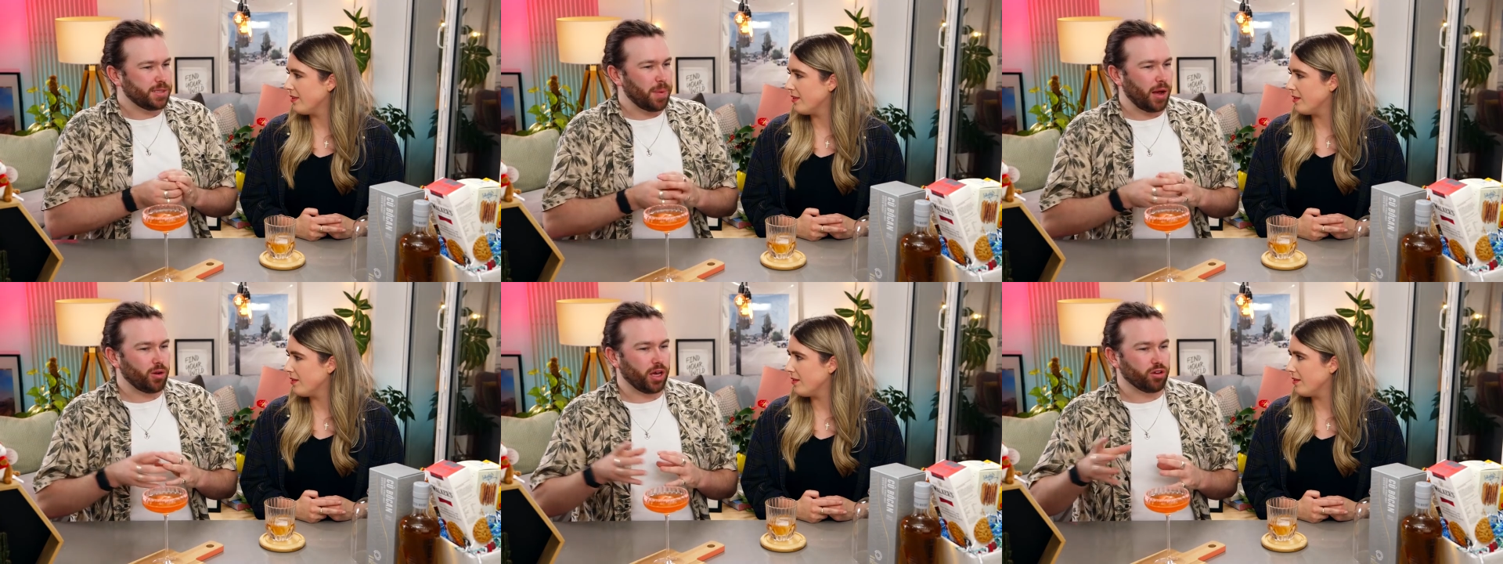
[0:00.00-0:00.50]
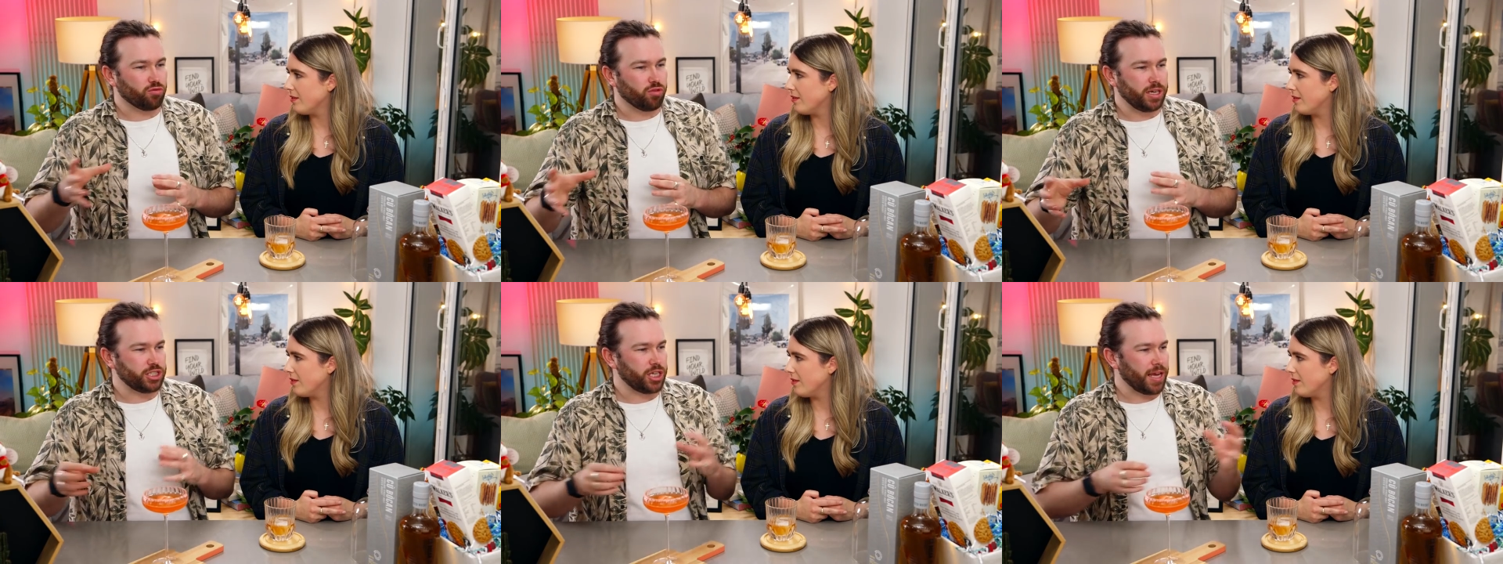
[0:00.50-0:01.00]
Speaker 1: It's about like
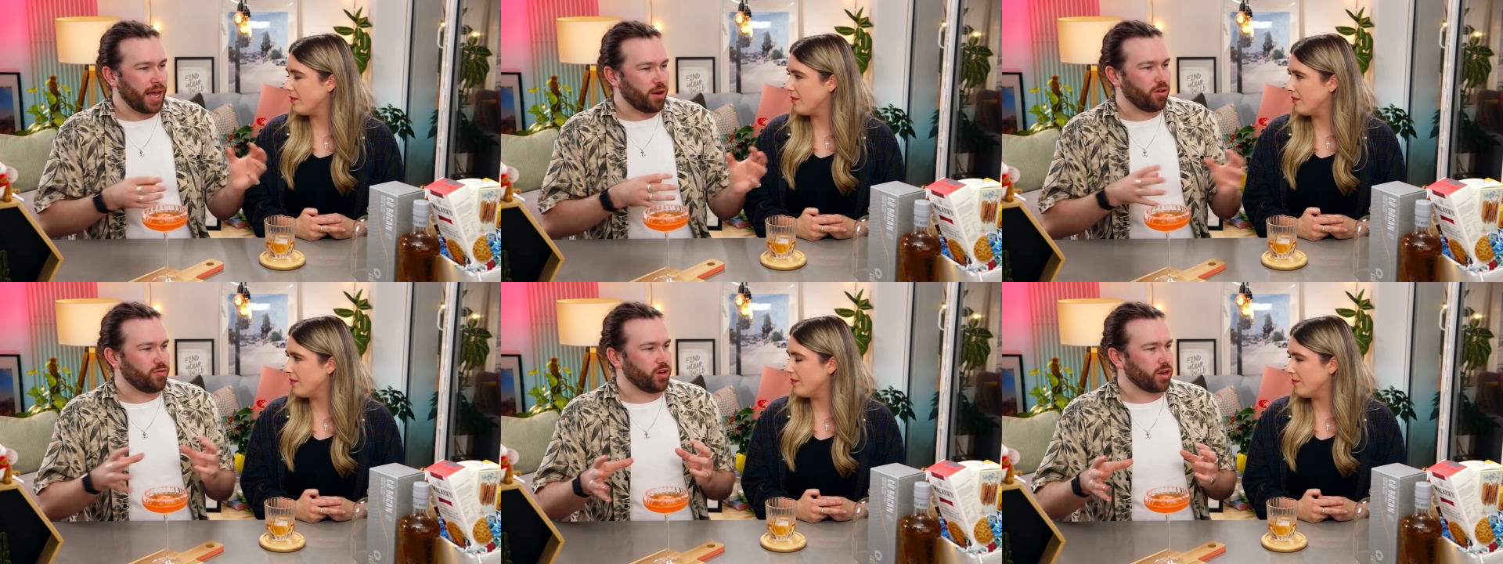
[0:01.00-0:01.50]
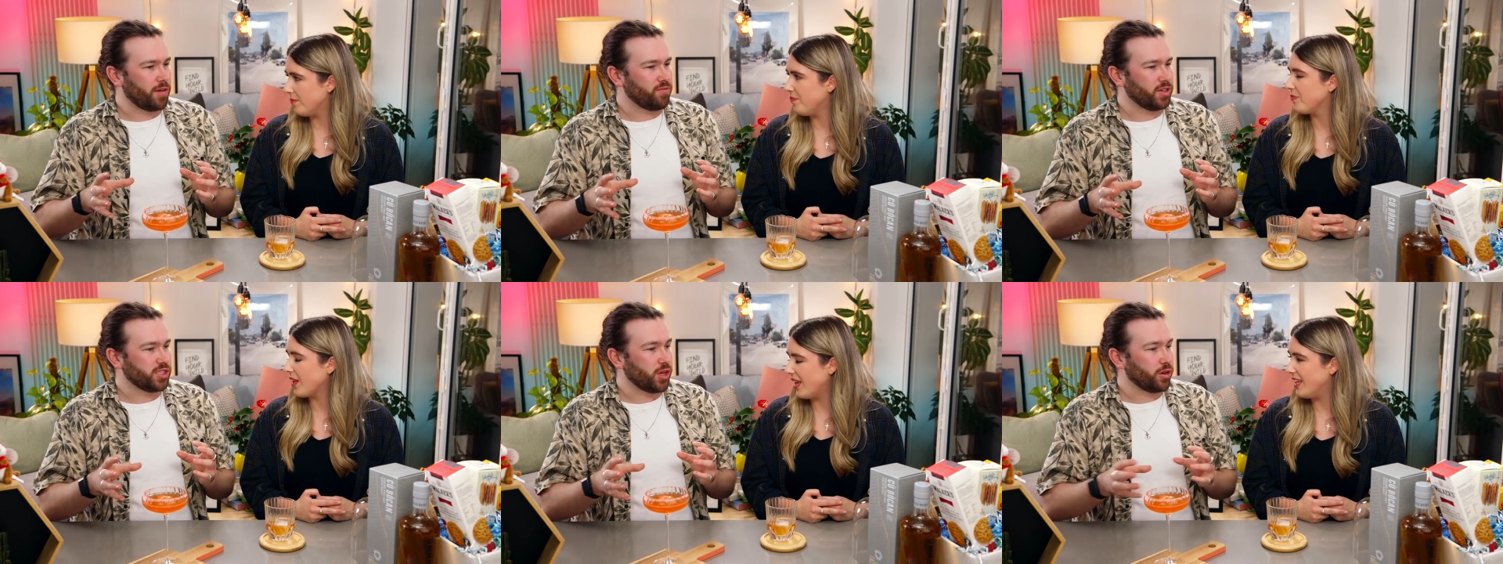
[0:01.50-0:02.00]
reaching out of your
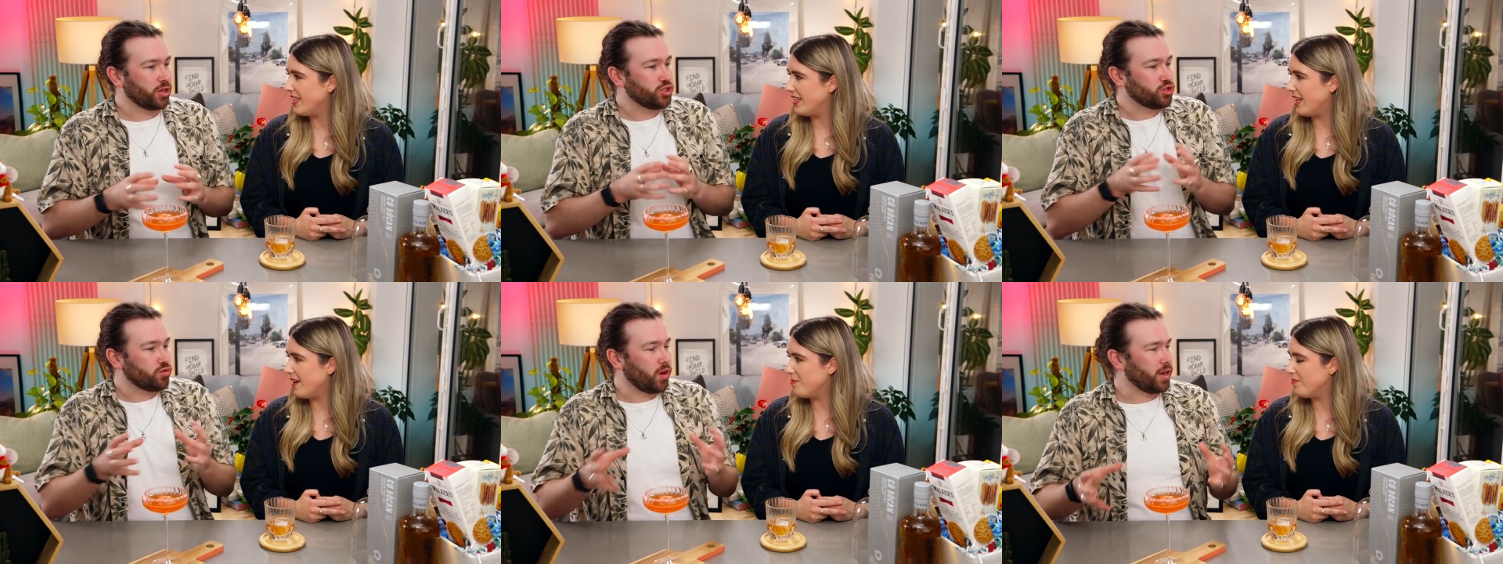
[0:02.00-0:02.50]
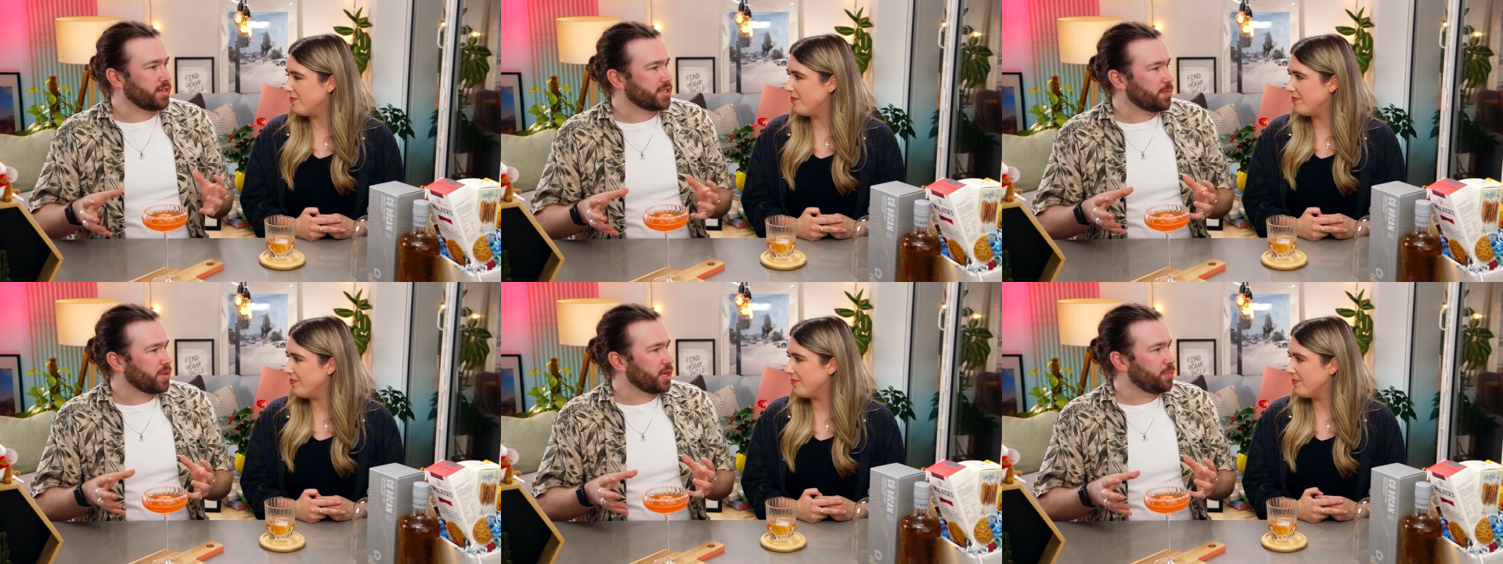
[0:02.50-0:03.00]
comfort zone and yep. trying
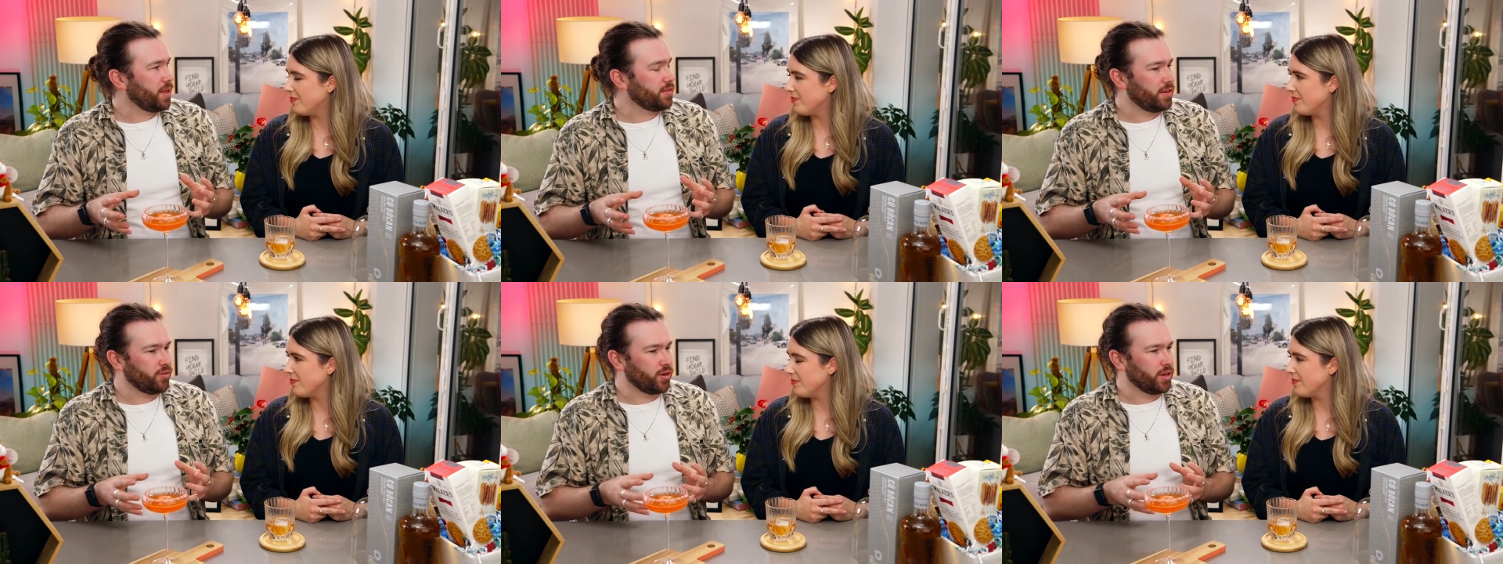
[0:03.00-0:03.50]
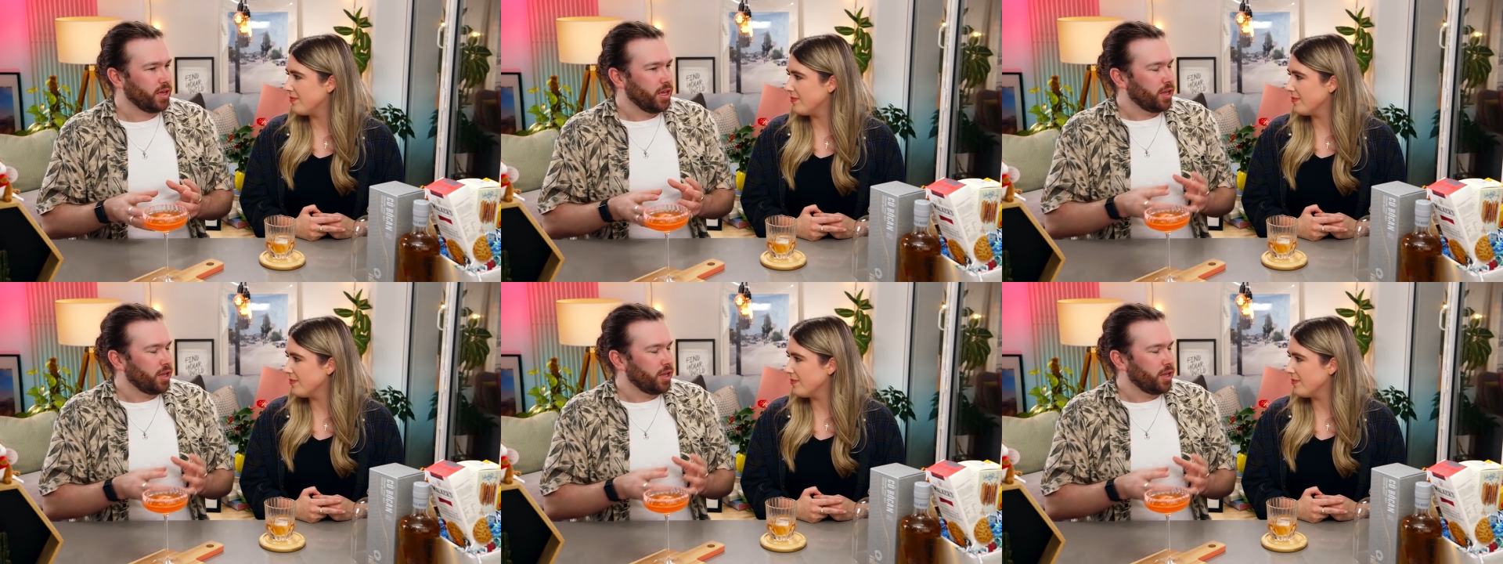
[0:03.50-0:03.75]
something a bit different.